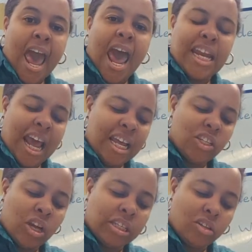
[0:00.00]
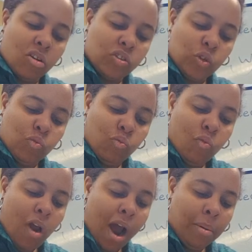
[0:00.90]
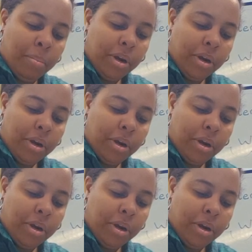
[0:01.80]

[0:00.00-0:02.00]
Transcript: And as I start to rub,